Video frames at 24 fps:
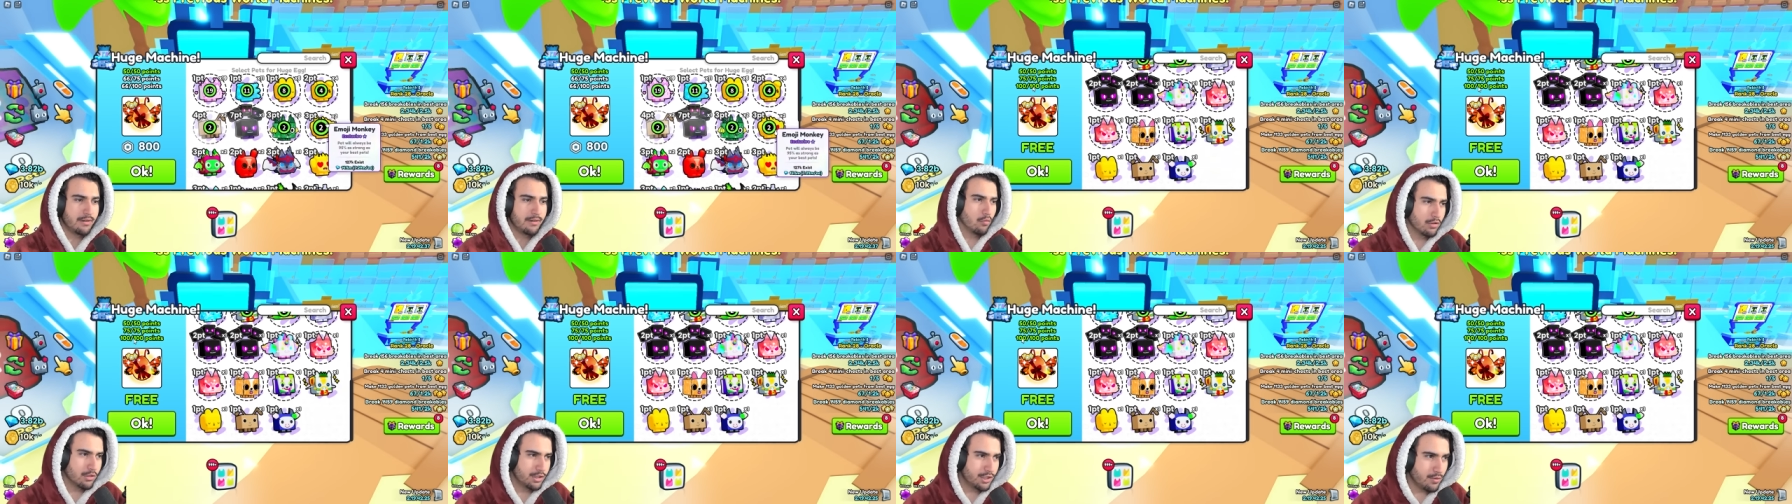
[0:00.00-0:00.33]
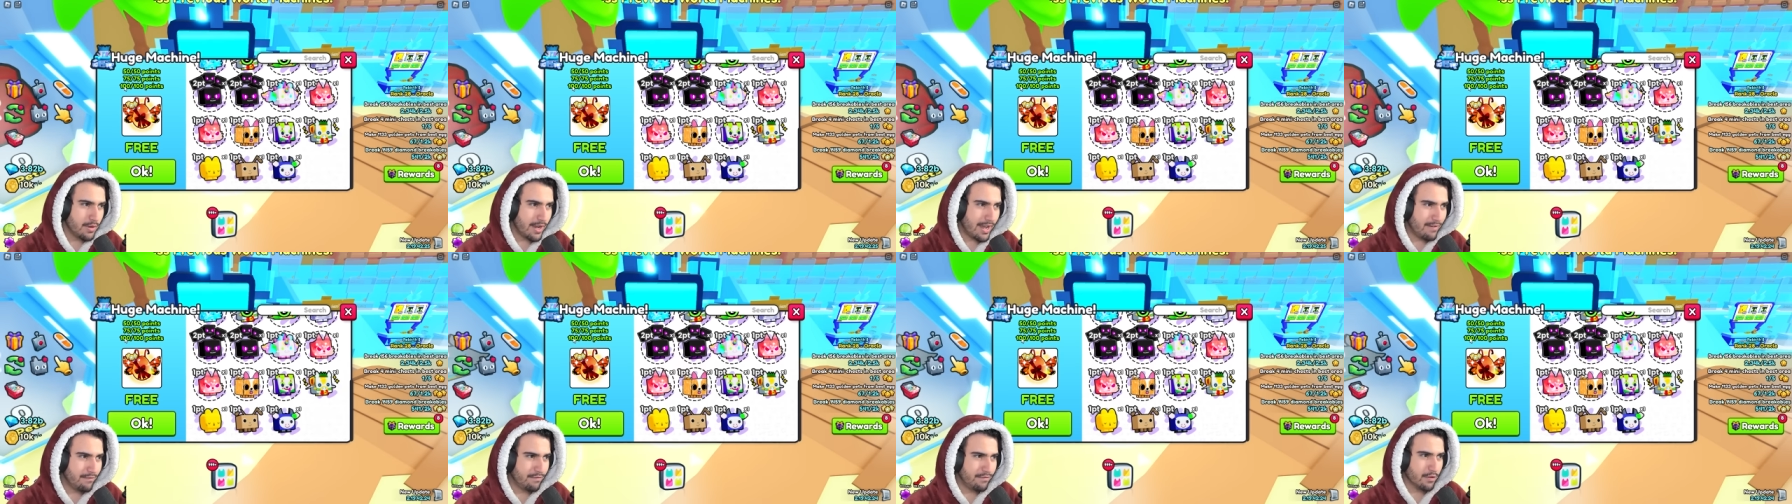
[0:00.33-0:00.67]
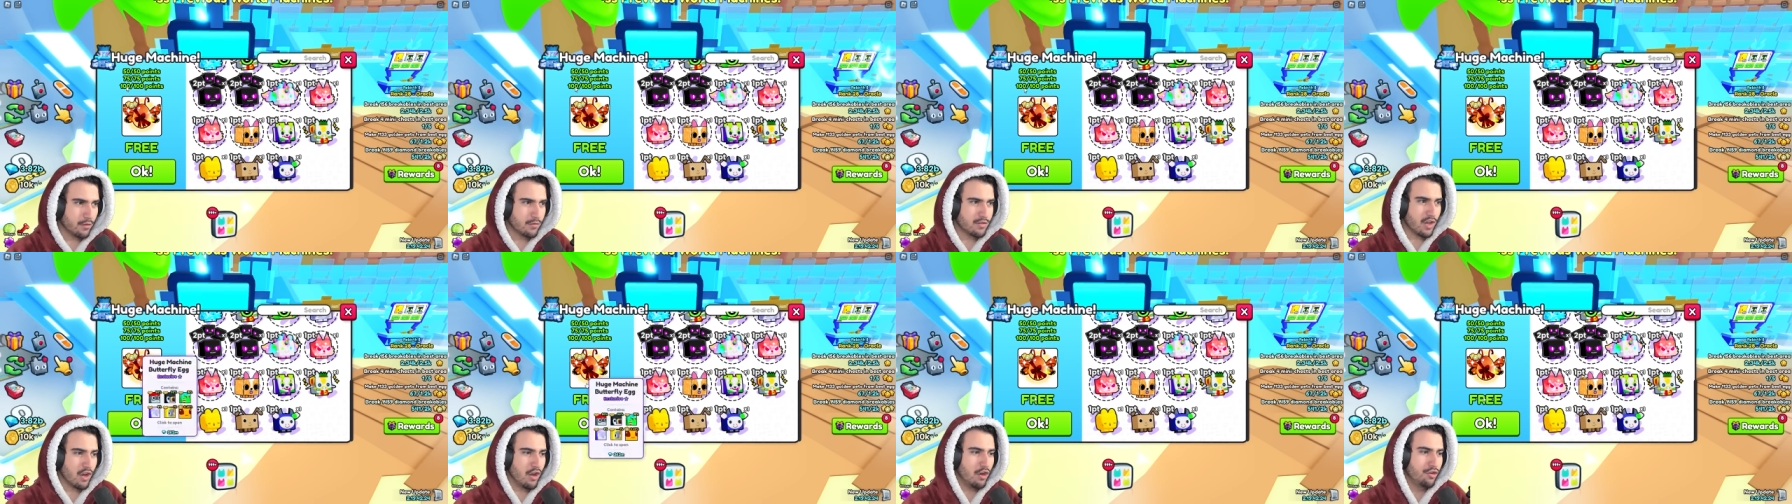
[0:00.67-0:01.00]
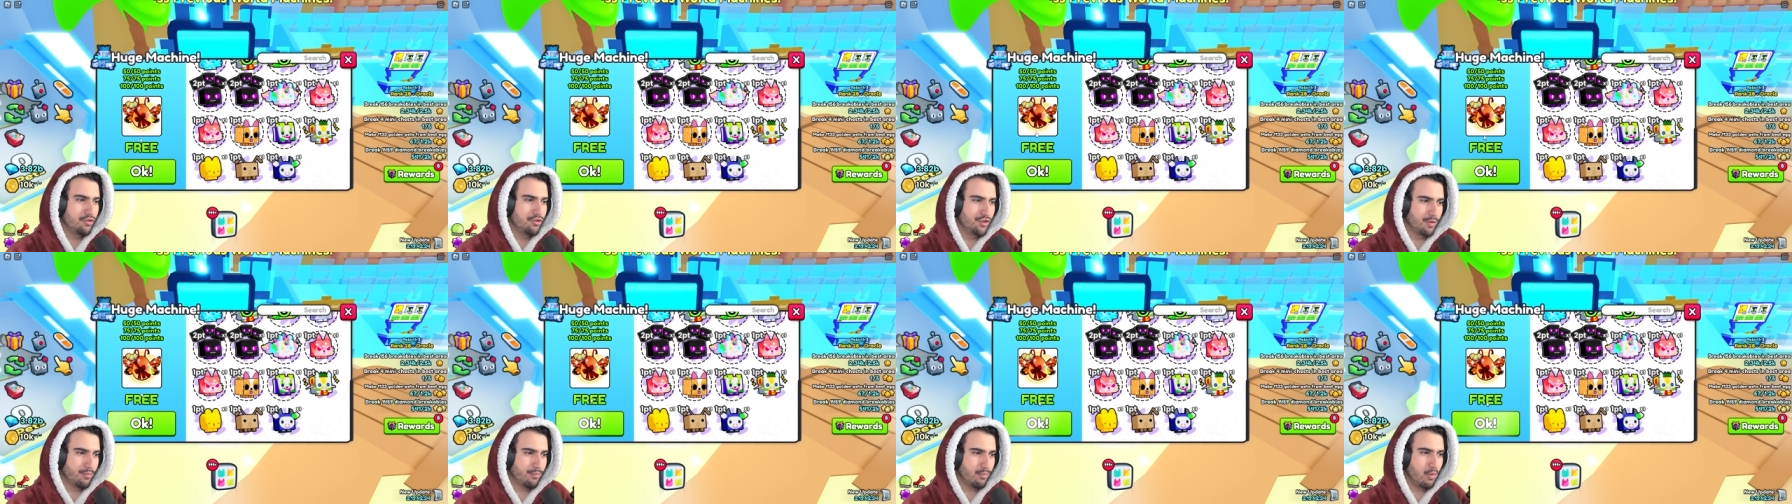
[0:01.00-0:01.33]
Once you have those
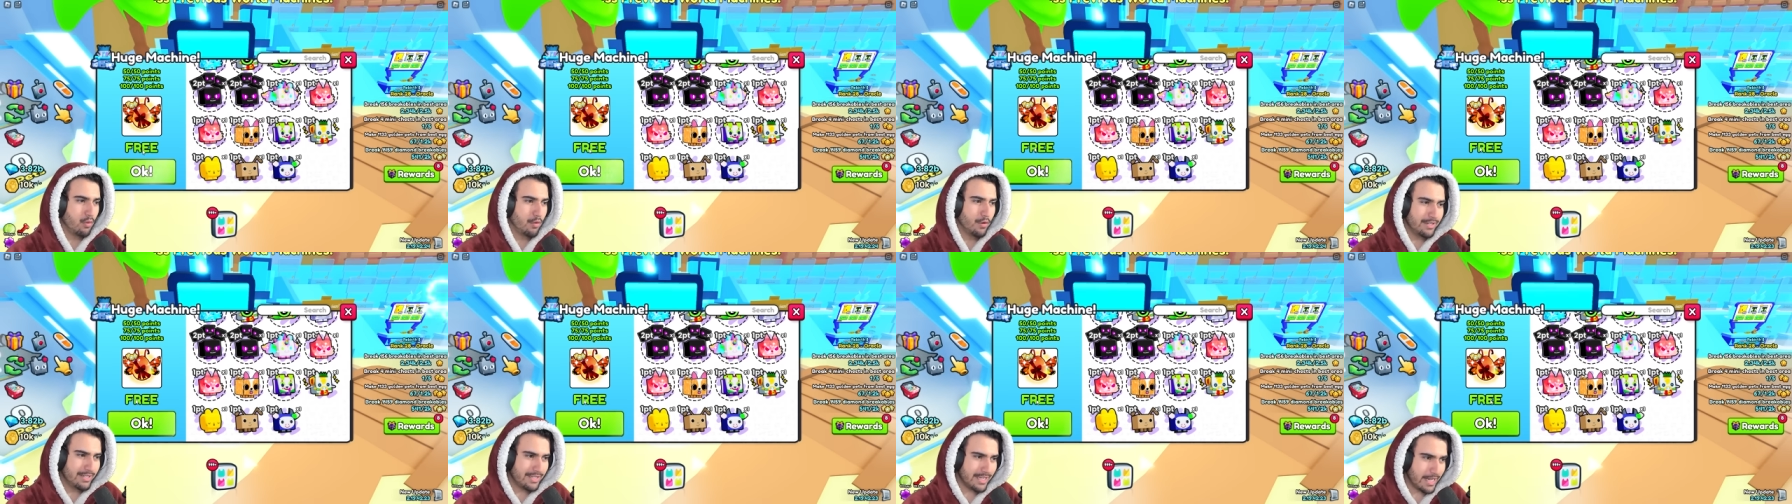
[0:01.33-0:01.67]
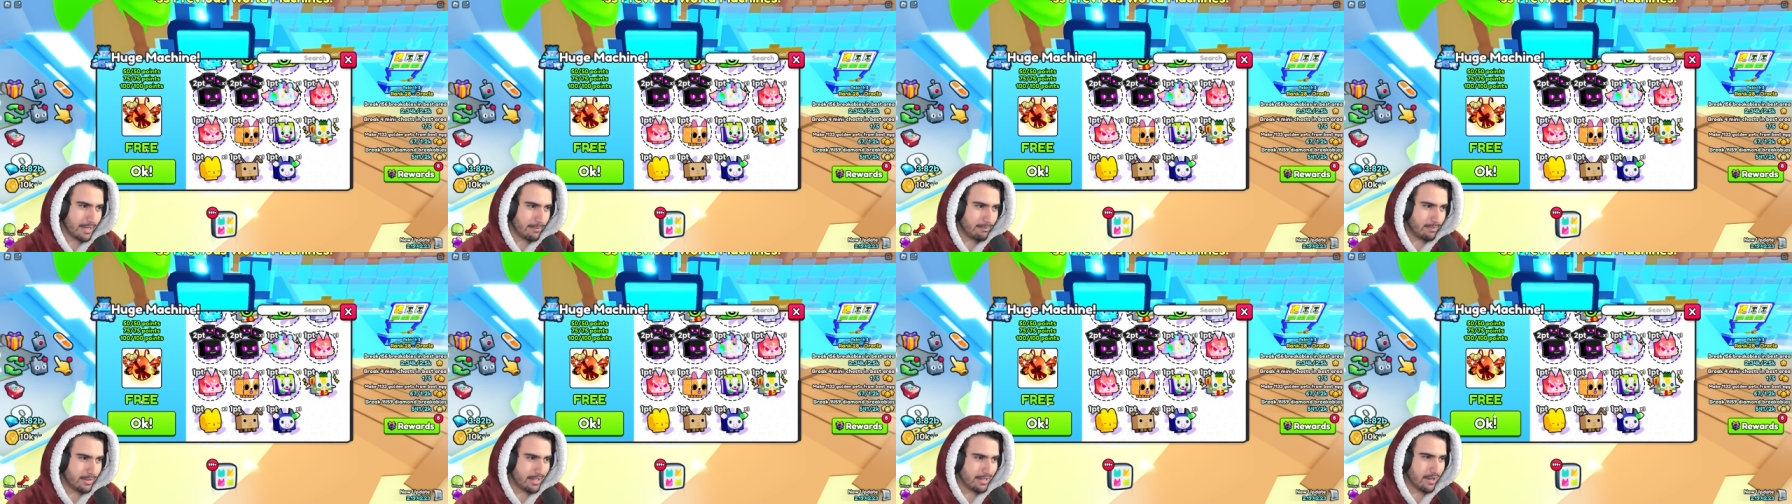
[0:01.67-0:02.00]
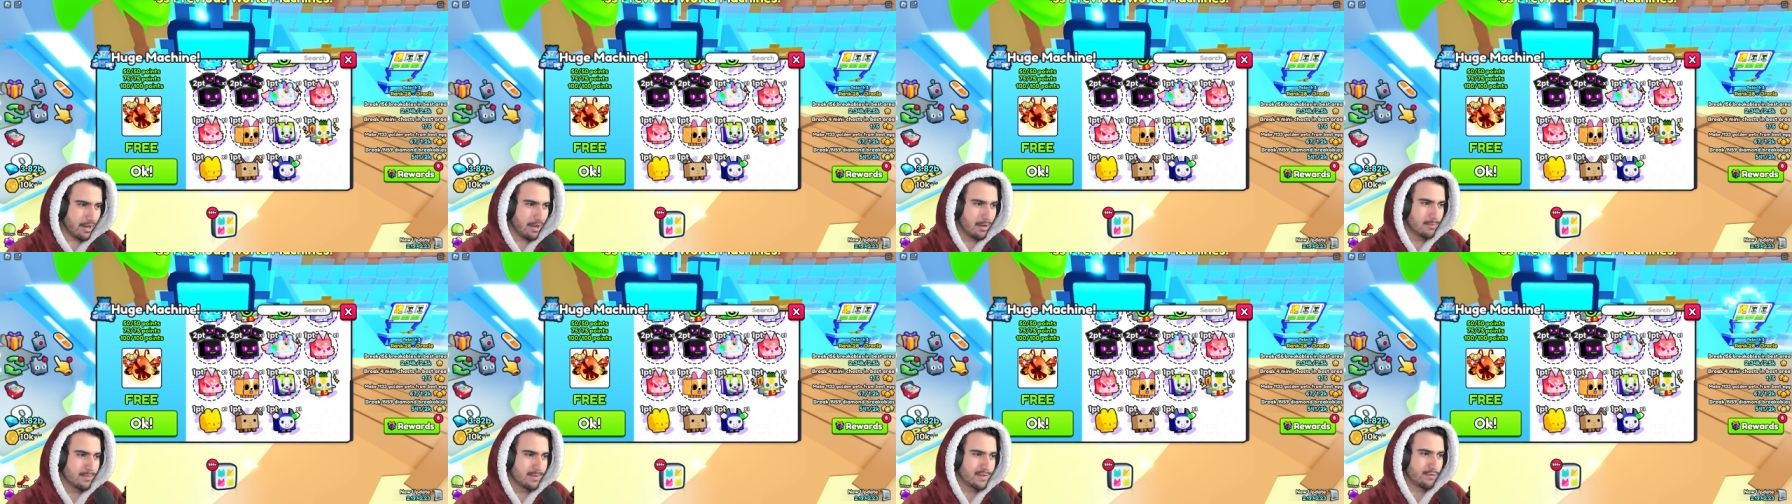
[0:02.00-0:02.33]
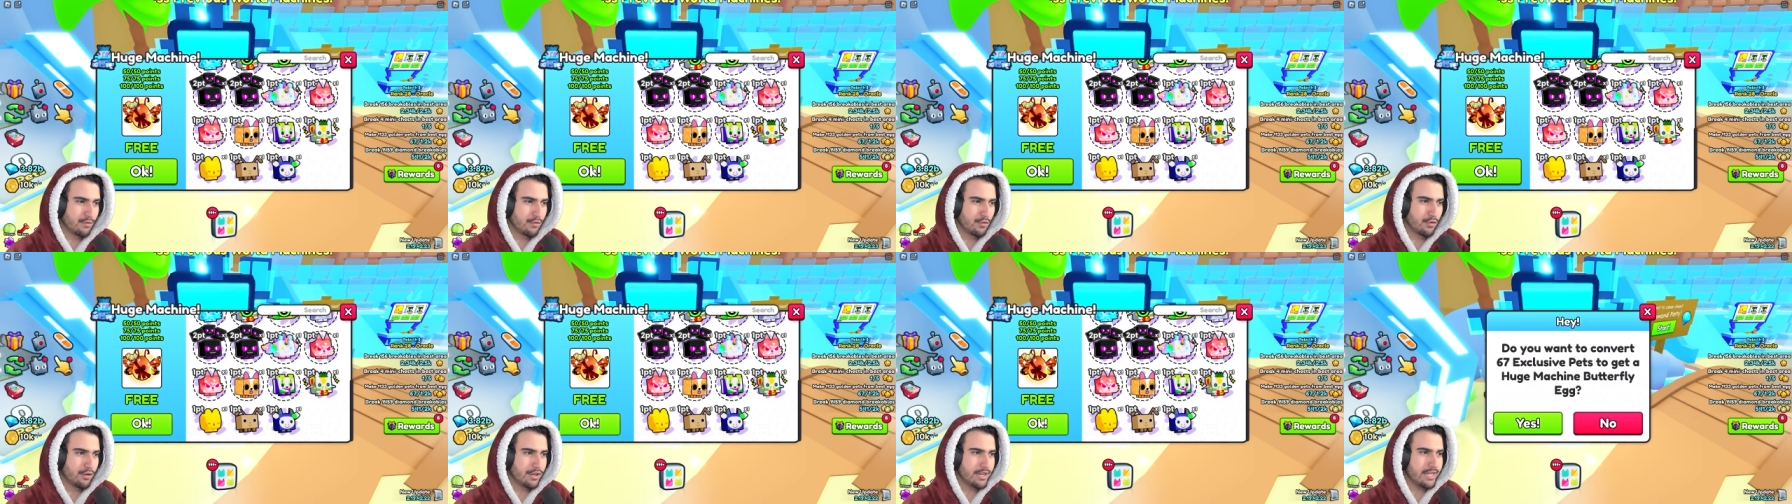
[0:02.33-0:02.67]
100 points, it becomes
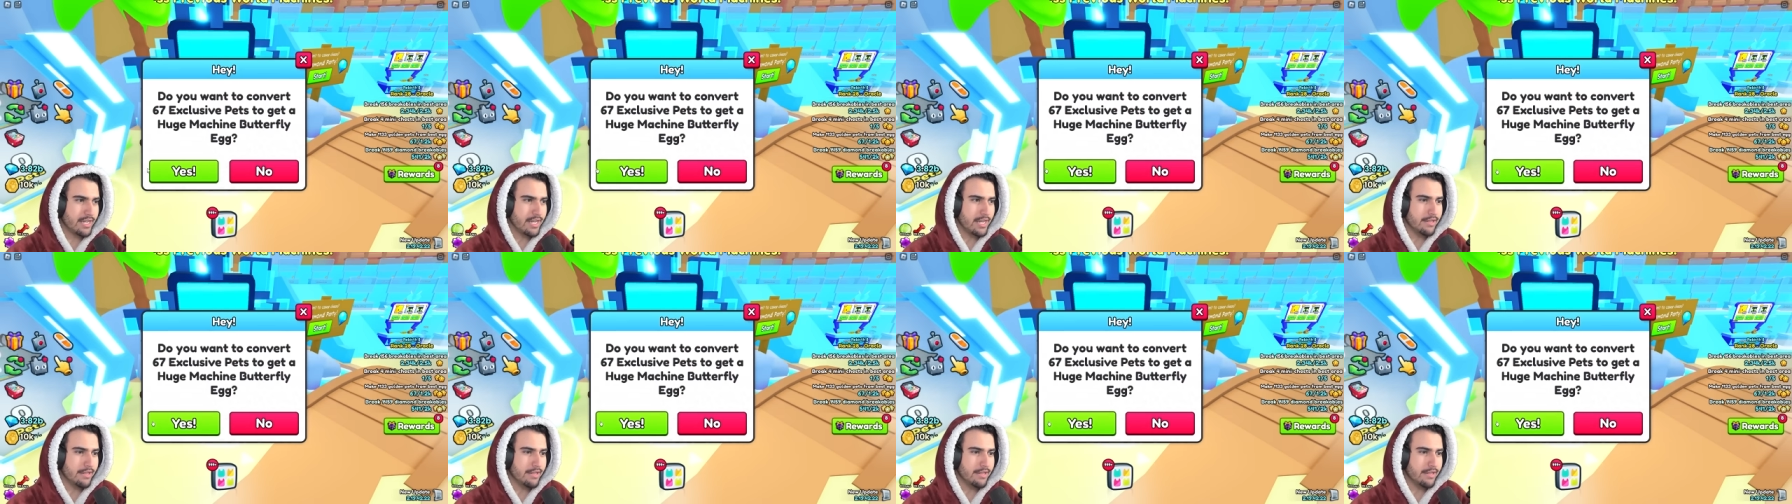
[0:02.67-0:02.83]
free,